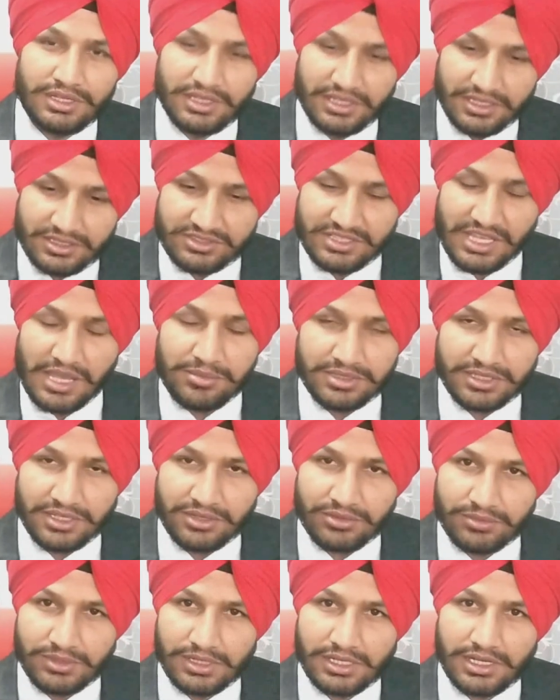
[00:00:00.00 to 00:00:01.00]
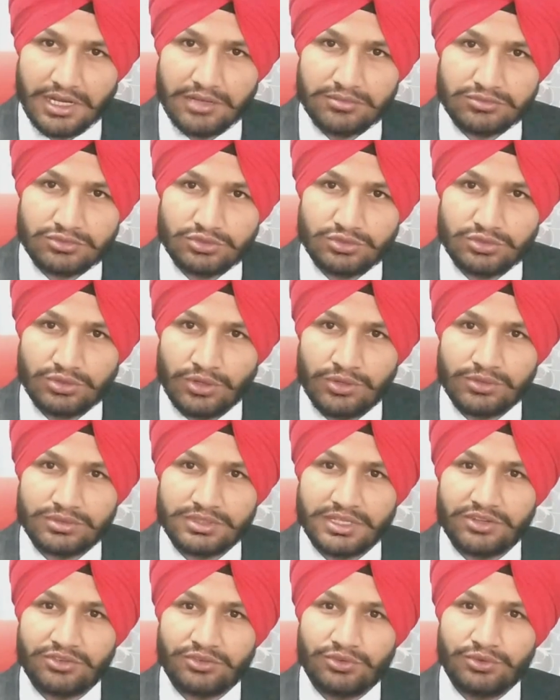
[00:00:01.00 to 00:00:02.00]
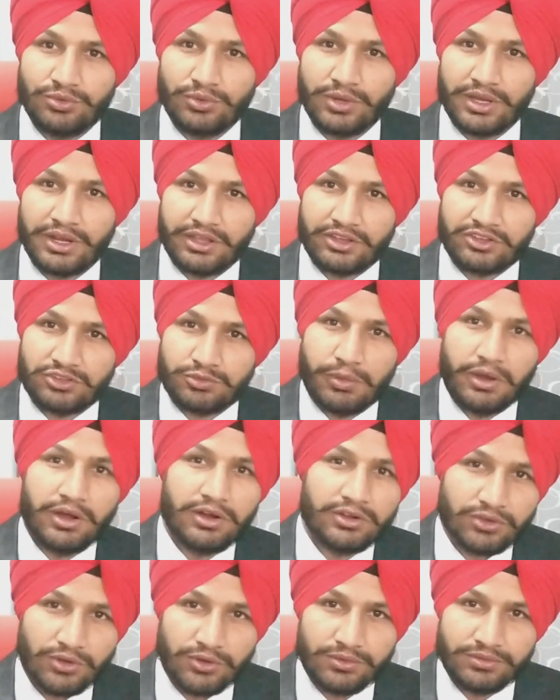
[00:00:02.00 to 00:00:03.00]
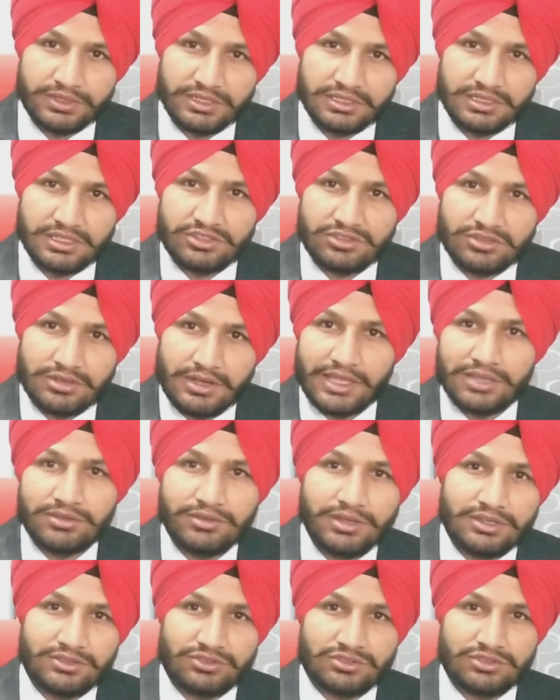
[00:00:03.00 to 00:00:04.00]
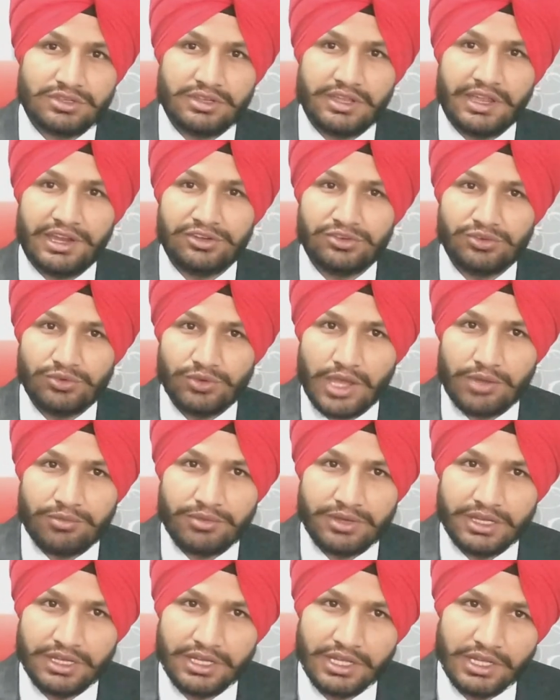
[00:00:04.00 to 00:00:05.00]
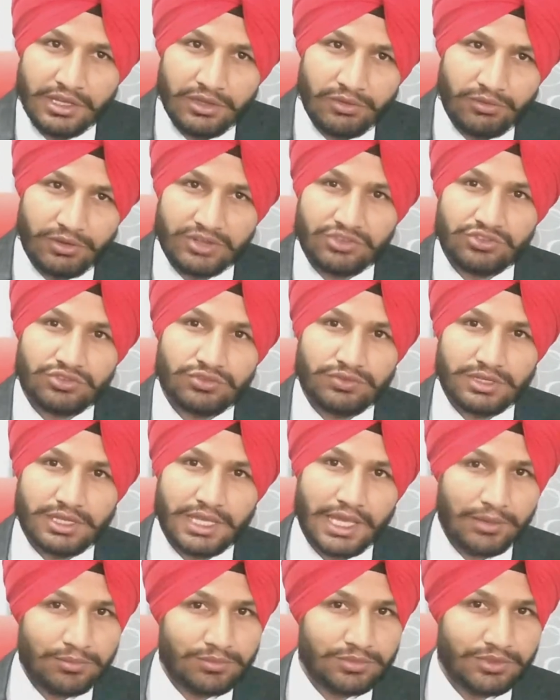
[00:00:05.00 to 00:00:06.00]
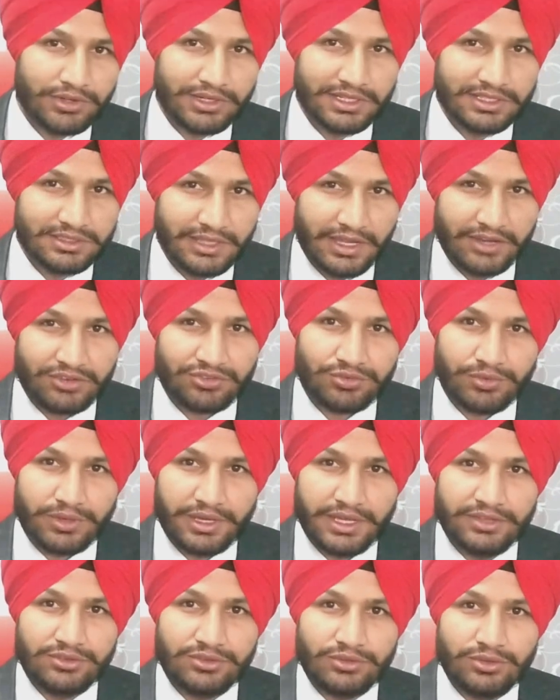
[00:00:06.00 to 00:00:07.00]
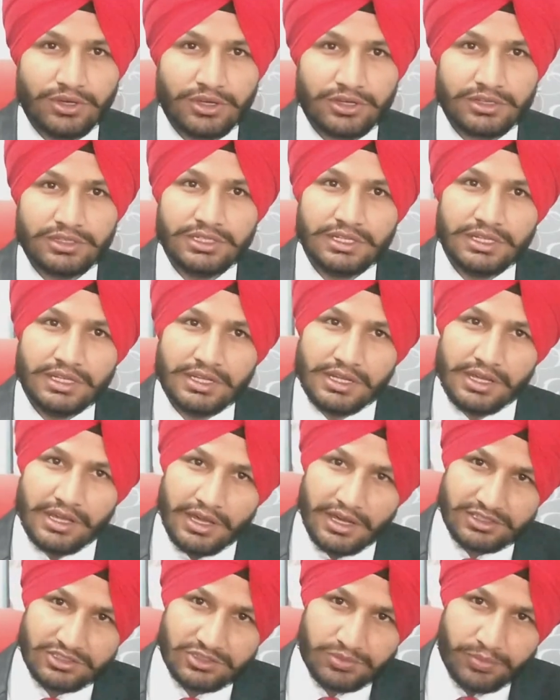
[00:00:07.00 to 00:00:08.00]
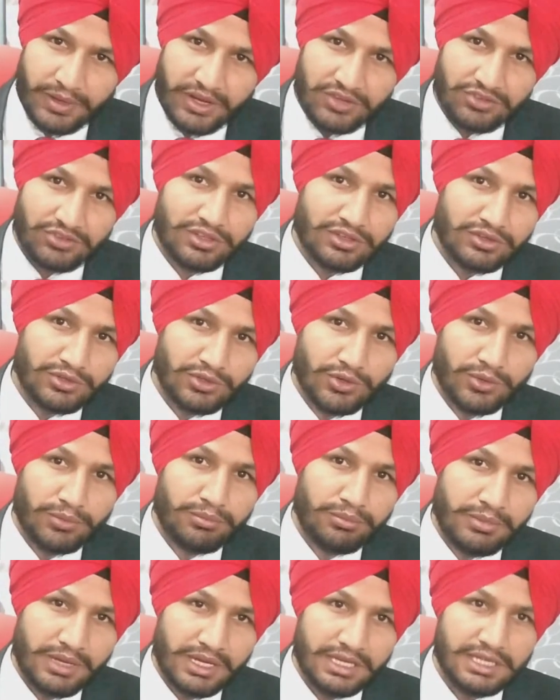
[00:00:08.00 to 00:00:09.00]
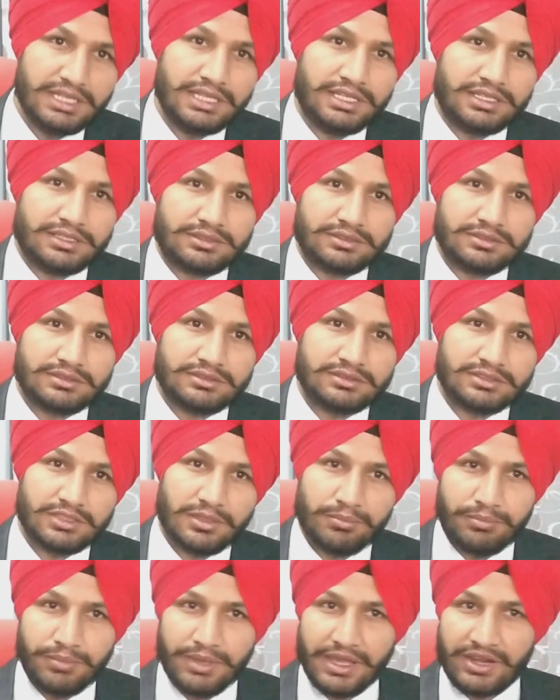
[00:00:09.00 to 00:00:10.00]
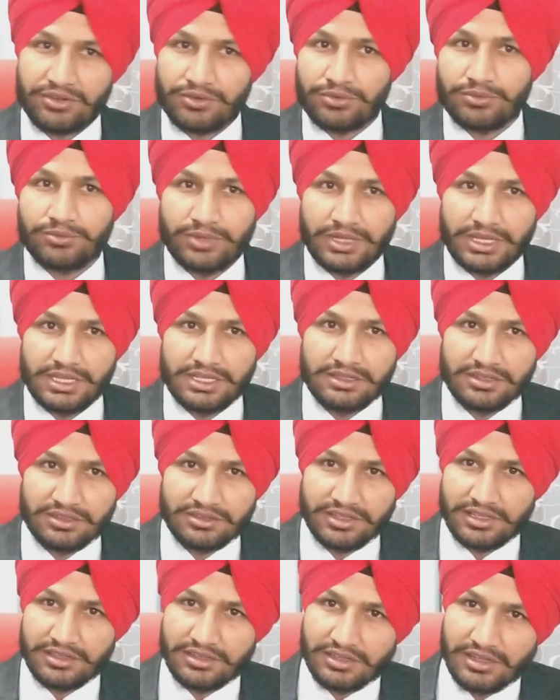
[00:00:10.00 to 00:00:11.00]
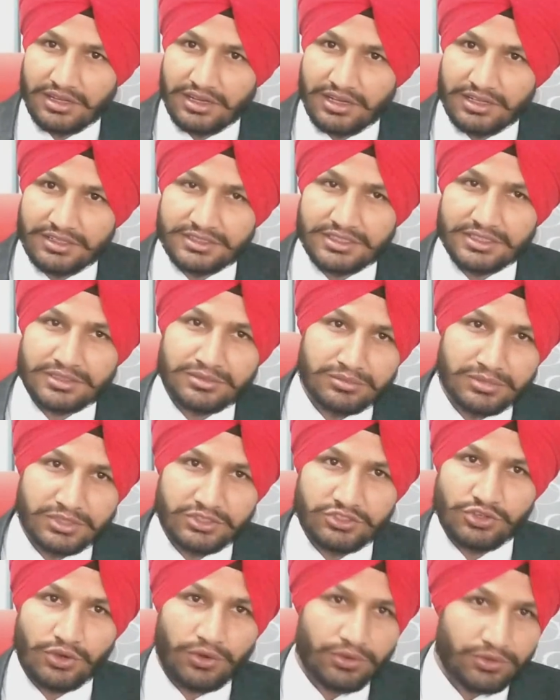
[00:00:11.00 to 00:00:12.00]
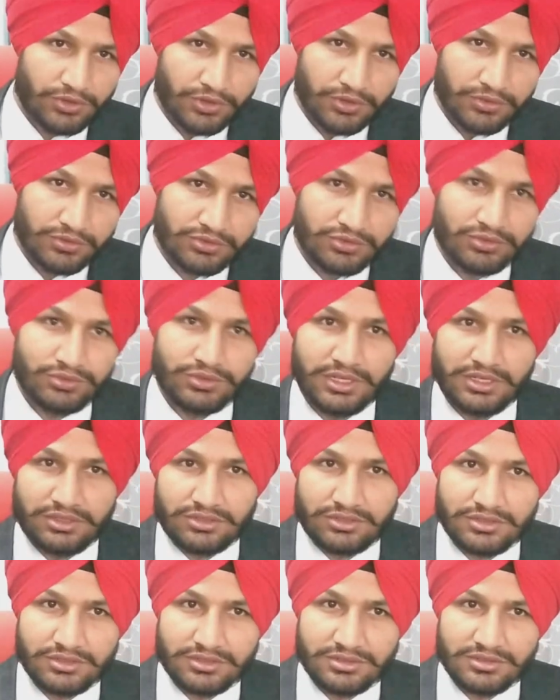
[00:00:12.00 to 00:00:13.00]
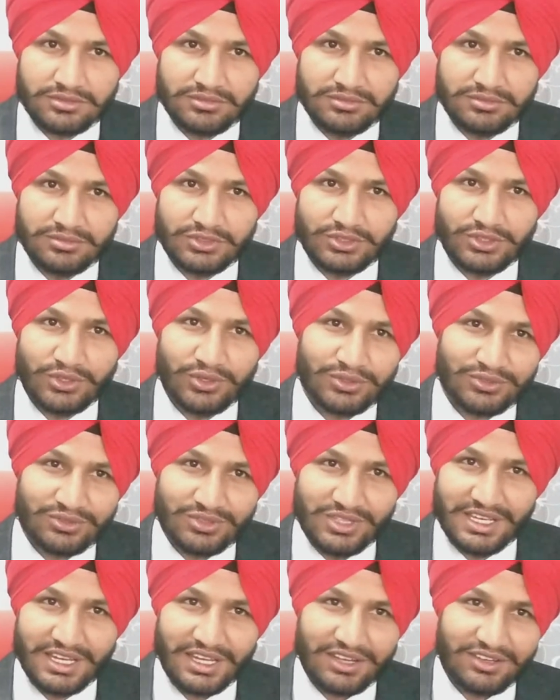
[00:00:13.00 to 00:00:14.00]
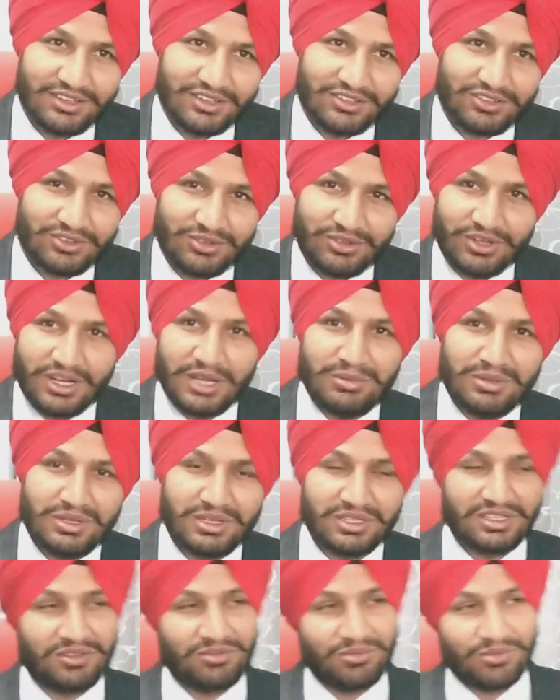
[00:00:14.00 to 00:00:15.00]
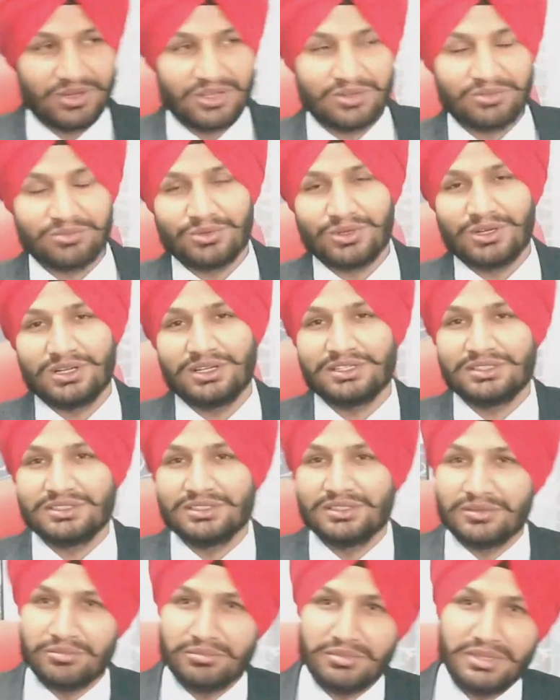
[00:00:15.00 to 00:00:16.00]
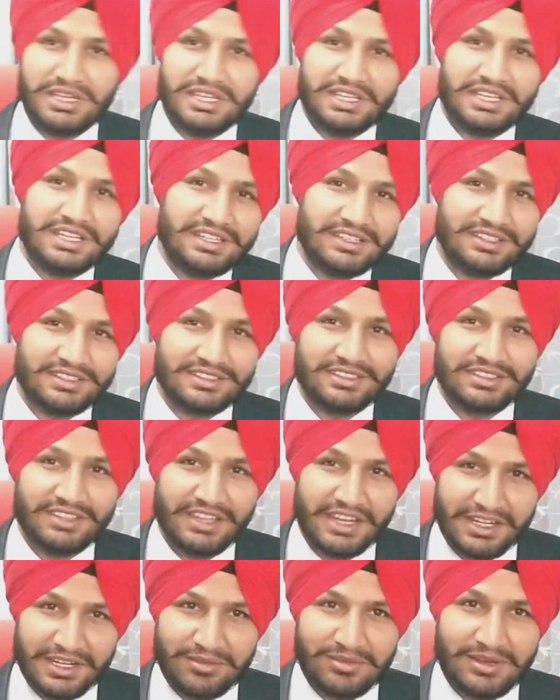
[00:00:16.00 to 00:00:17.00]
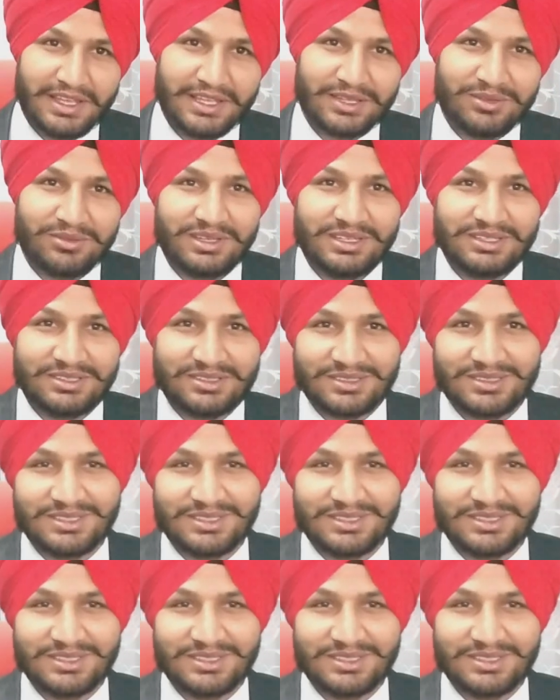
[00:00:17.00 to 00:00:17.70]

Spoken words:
Examiner will come to know that you are expert of English language and you have a rich vocabulary. That's why you are expressing your meaning the better way than the other majority of students, because they are just cramming the one word meaning in native language,